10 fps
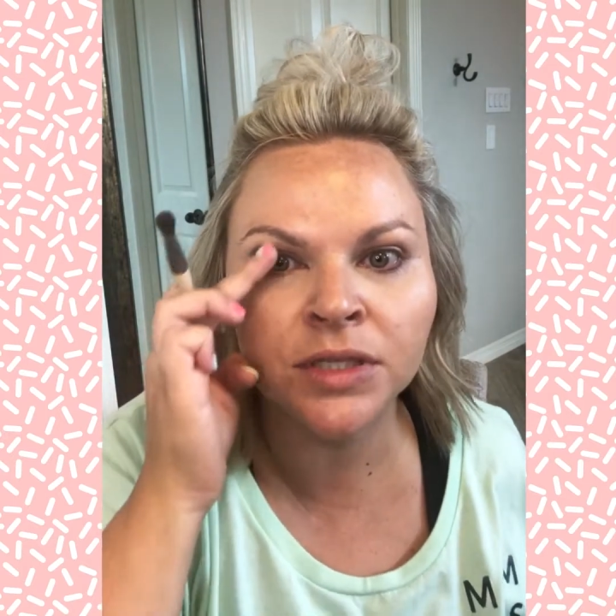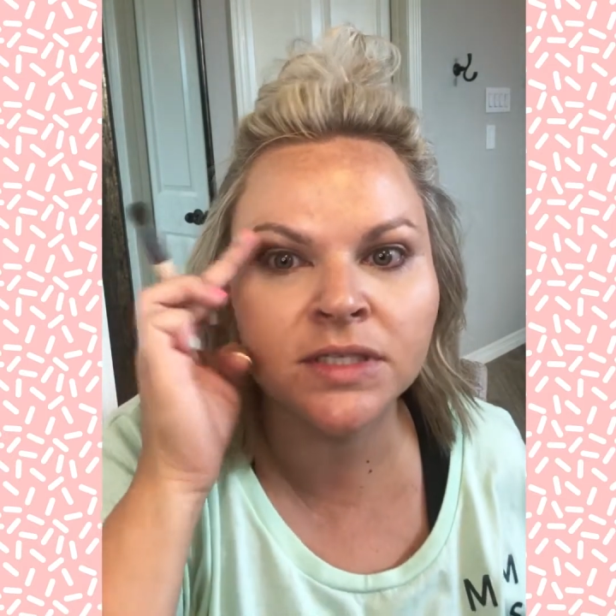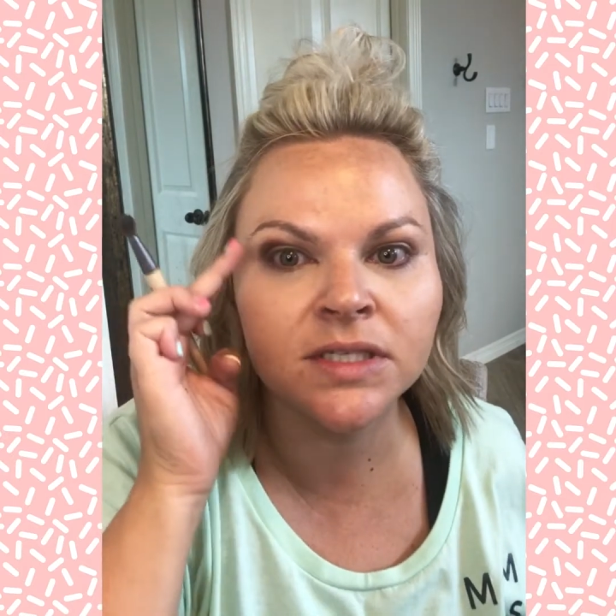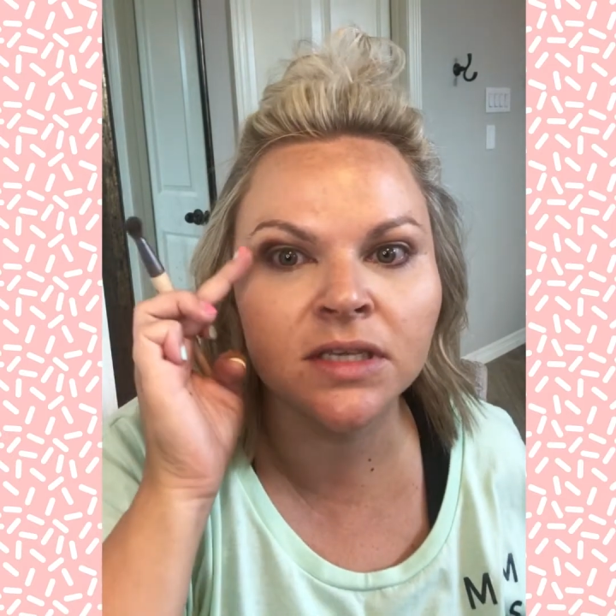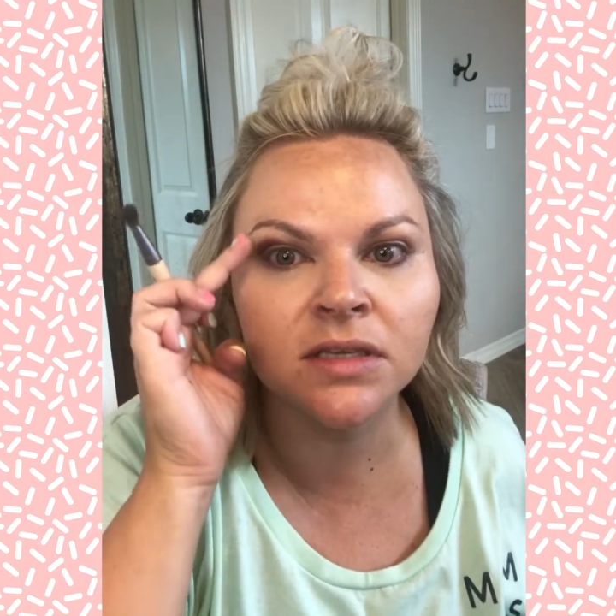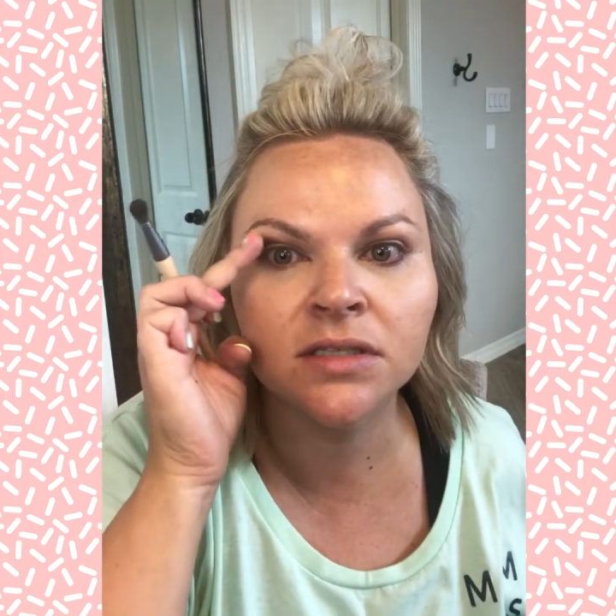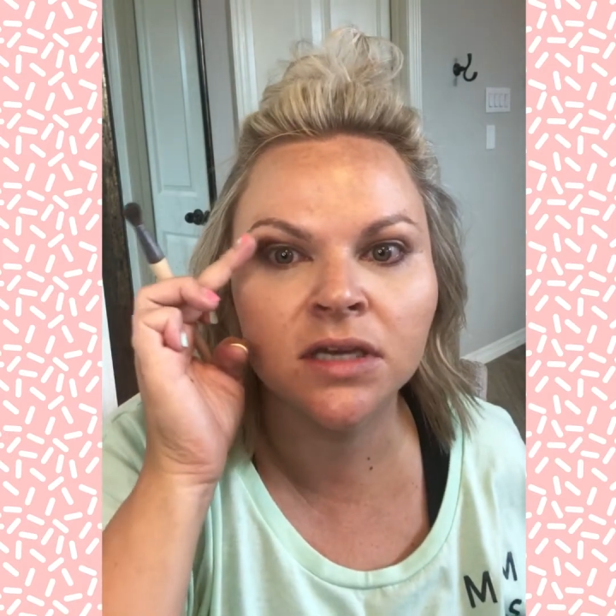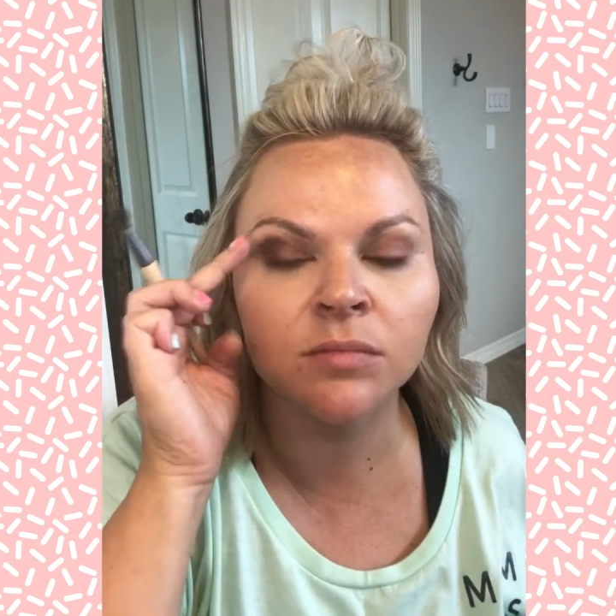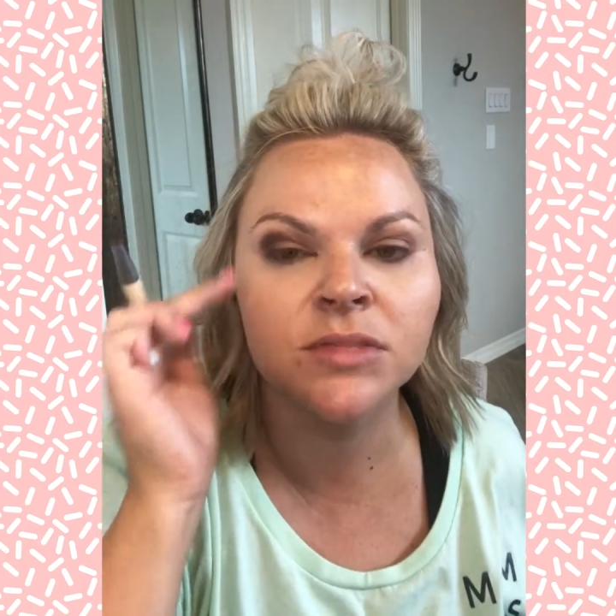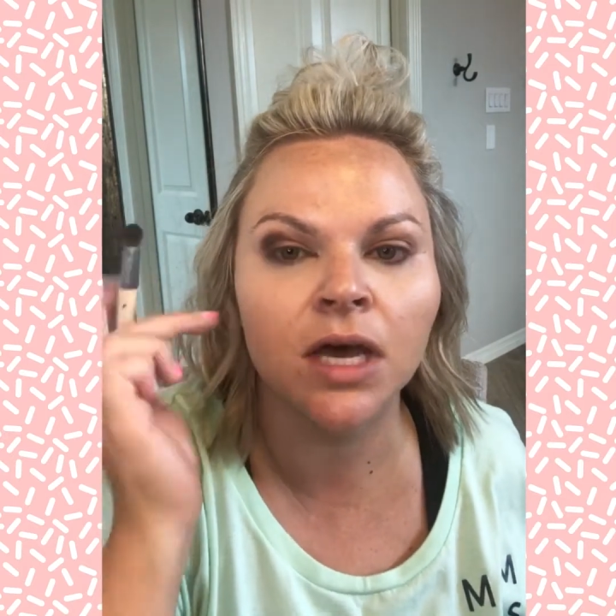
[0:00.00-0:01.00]
see this
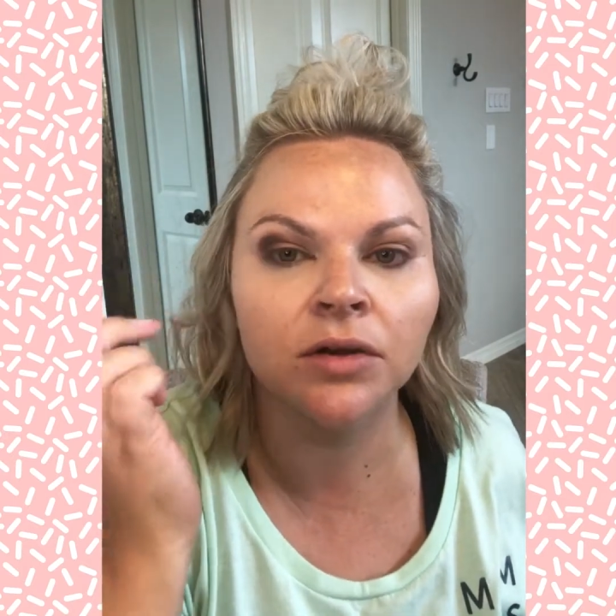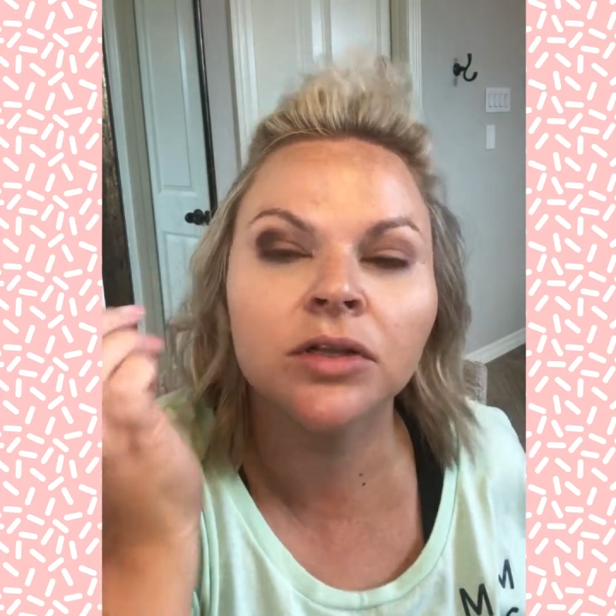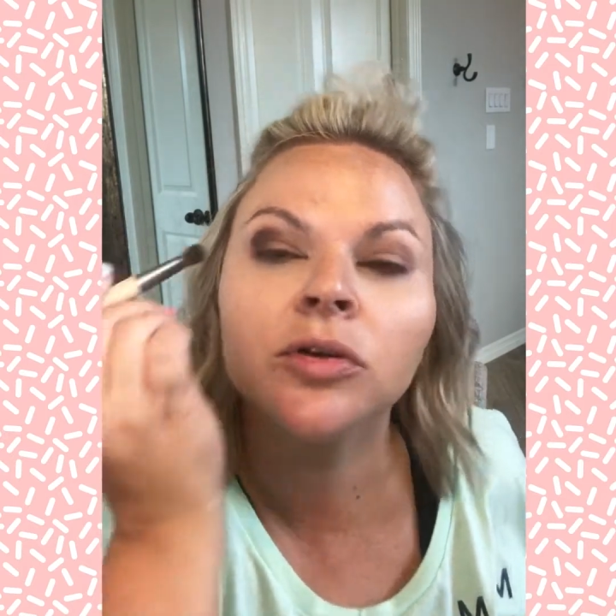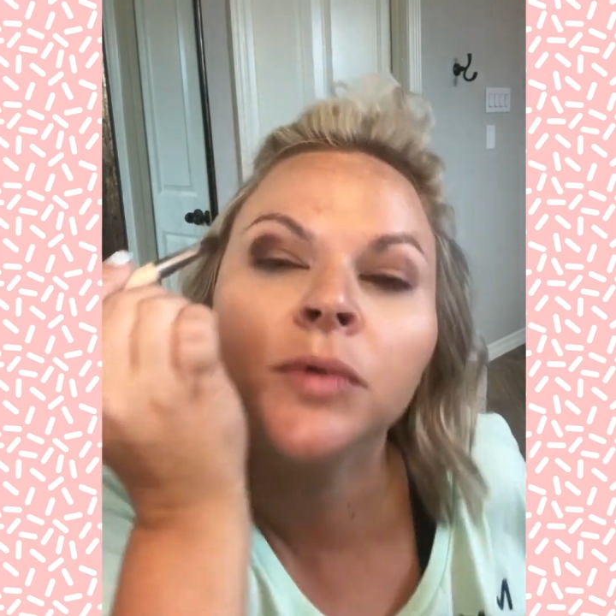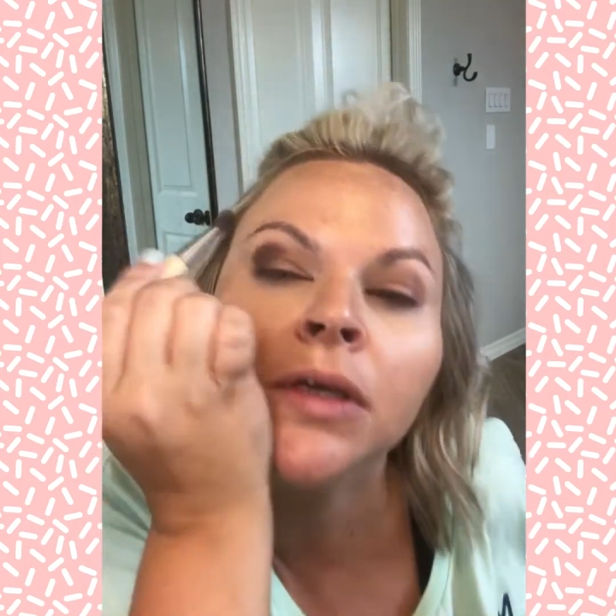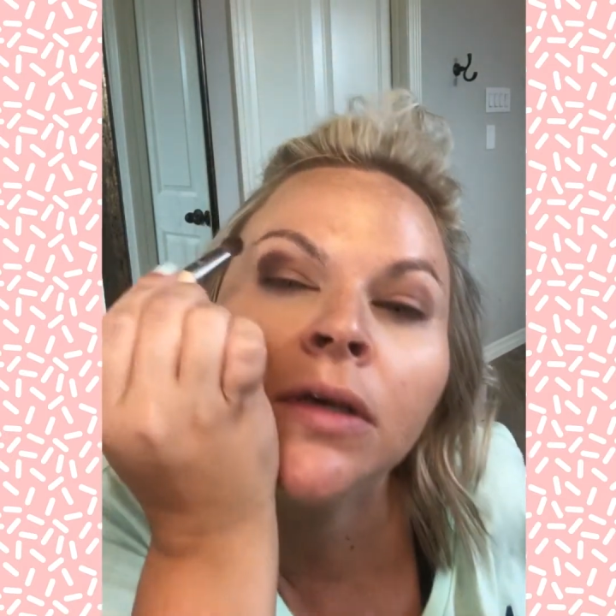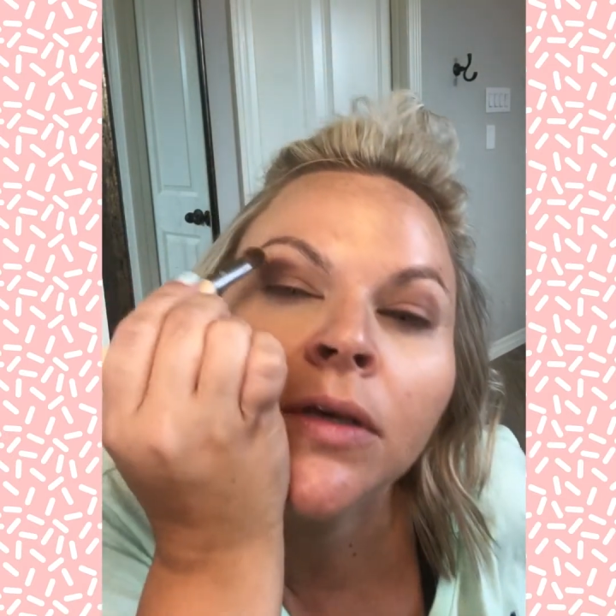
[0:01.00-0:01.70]
comes out a little bit.